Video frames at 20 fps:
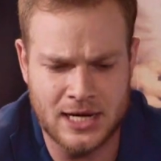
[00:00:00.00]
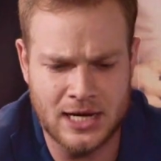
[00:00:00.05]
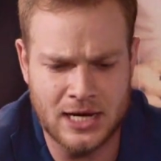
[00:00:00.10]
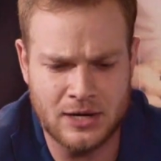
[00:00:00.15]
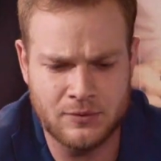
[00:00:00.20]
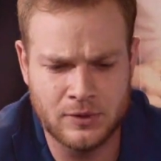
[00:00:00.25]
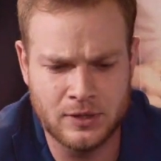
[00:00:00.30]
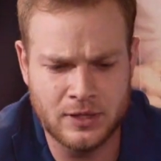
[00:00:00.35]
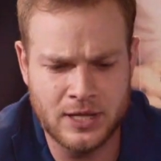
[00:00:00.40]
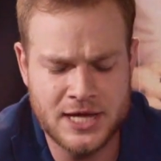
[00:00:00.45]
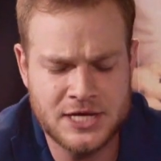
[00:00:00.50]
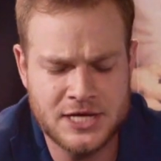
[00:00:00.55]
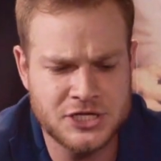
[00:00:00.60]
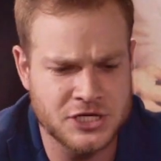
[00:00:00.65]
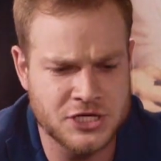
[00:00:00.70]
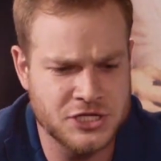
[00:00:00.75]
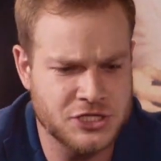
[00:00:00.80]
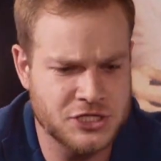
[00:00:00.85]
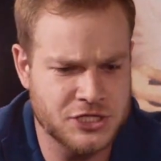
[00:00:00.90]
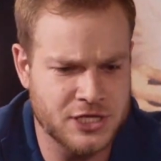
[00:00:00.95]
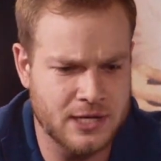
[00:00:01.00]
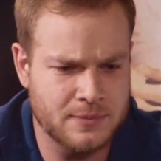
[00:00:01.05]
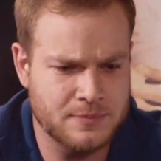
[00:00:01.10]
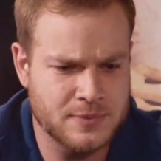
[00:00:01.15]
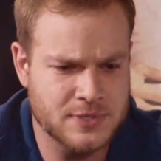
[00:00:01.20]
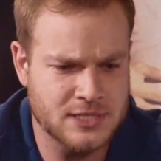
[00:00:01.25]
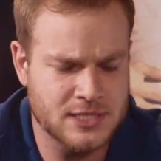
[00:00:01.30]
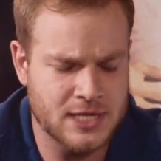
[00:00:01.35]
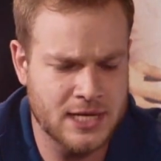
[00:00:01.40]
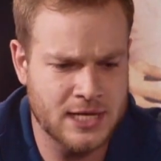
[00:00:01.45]

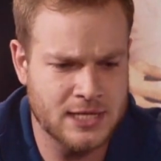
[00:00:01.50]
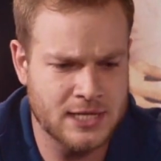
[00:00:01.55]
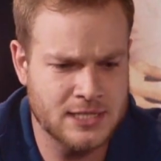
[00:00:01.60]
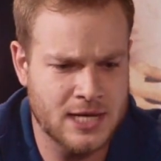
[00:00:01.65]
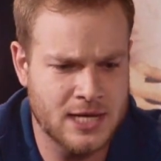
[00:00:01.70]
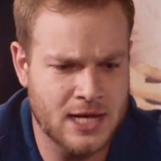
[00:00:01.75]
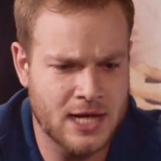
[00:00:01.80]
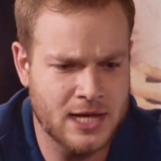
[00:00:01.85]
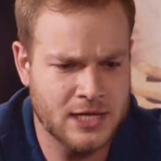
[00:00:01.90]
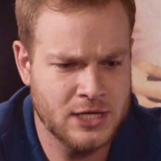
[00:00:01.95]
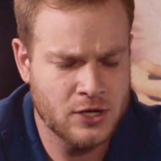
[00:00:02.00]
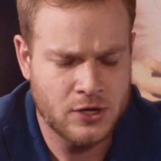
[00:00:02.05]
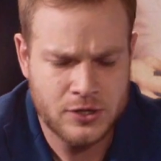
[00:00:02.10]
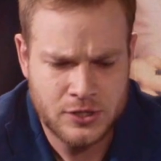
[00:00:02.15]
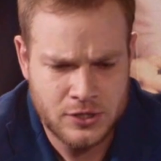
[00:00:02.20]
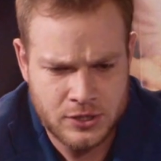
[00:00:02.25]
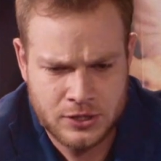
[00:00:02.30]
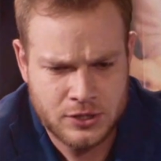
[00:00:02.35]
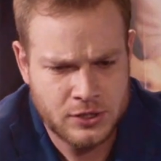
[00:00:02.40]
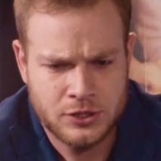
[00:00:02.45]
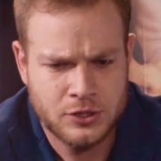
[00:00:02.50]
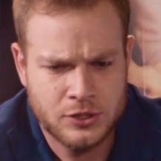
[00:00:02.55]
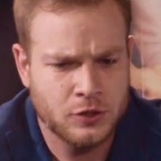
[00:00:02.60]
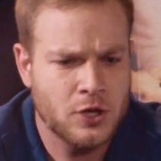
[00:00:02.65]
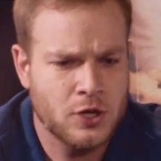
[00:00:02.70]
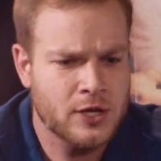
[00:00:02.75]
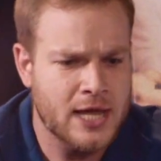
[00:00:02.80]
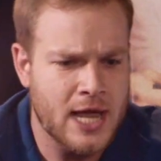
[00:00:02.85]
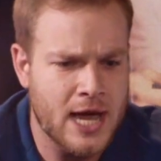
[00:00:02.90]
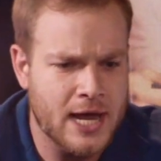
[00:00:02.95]
relationships. And, you
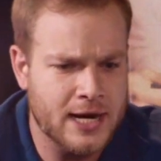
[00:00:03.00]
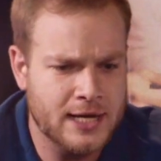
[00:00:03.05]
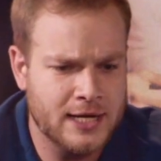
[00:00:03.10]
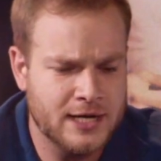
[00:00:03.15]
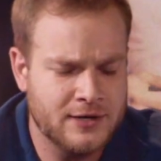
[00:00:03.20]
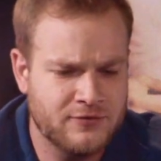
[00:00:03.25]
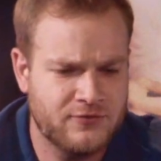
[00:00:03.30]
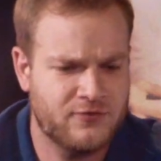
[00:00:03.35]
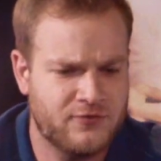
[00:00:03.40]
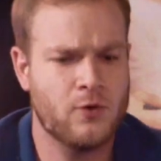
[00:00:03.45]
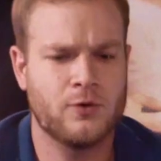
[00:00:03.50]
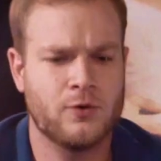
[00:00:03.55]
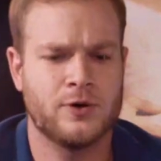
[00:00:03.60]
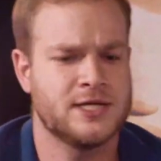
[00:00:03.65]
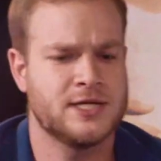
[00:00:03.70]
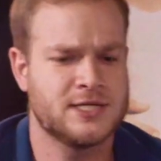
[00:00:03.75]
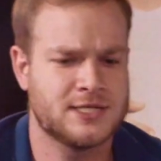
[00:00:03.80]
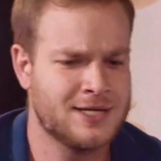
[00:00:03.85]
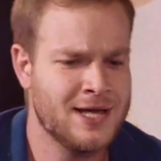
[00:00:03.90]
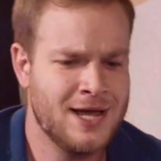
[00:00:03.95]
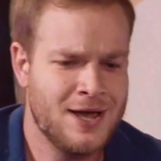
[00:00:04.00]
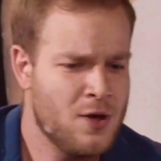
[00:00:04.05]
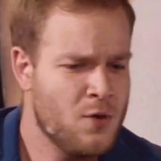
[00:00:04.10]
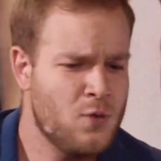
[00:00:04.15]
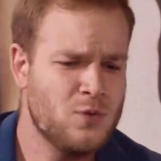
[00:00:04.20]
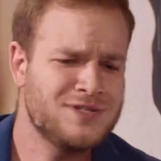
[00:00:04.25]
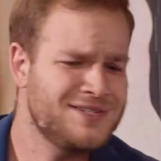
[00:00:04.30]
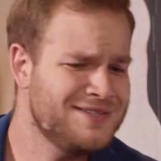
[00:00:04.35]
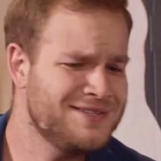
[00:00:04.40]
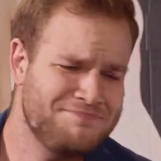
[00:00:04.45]
look at it, and Forrest
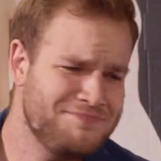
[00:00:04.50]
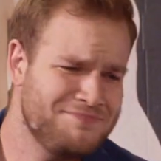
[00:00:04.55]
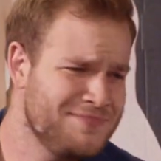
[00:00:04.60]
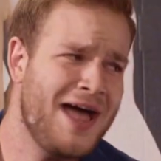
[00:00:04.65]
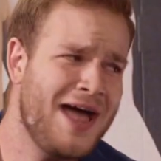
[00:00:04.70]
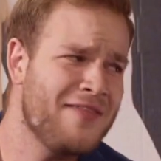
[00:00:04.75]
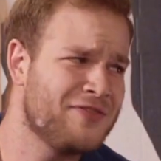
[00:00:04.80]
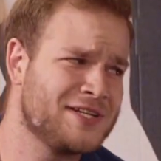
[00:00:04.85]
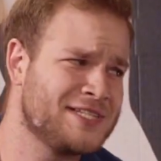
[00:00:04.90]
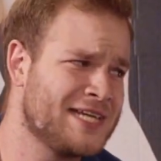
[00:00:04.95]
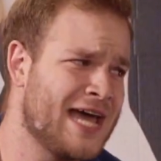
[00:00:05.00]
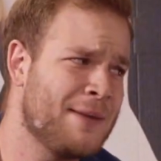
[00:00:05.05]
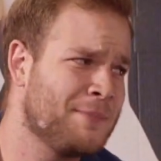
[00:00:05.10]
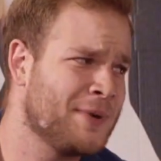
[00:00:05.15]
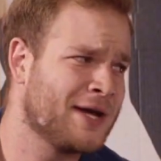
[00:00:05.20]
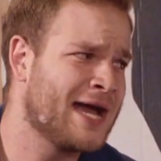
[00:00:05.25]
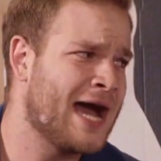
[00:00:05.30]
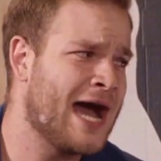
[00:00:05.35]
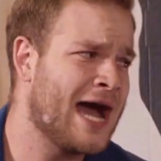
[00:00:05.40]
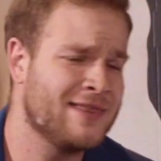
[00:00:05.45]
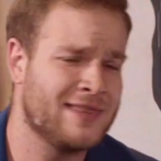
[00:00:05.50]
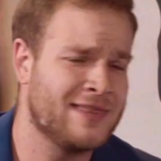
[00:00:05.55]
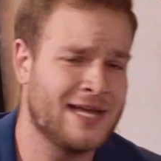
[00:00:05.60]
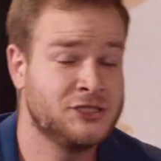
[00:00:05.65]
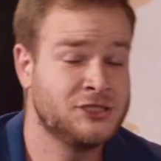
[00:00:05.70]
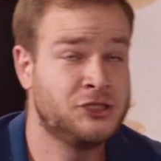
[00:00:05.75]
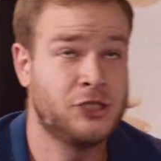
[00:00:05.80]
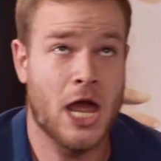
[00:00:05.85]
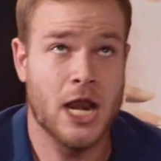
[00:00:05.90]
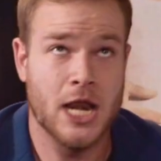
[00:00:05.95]
was not the type of guy that
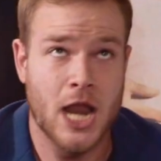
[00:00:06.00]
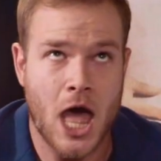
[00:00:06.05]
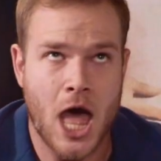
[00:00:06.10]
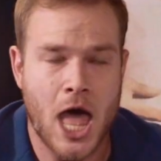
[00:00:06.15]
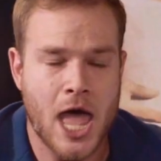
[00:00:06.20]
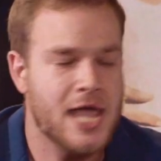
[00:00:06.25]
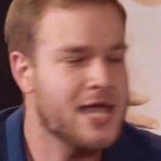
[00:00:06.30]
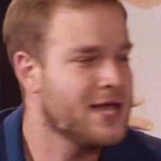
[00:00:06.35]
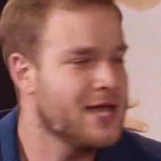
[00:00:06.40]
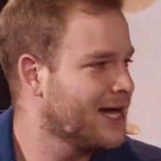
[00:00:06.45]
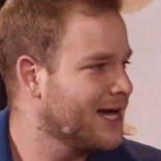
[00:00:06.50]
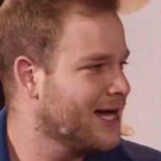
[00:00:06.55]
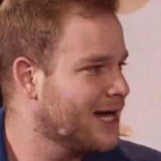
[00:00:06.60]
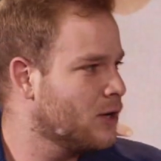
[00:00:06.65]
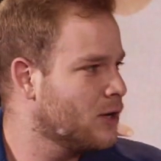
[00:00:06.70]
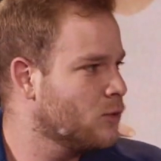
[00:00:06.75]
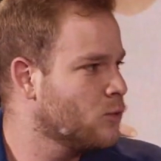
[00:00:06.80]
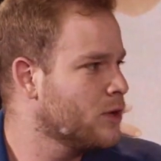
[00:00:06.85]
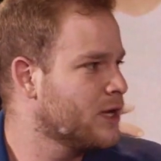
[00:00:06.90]
Johnny would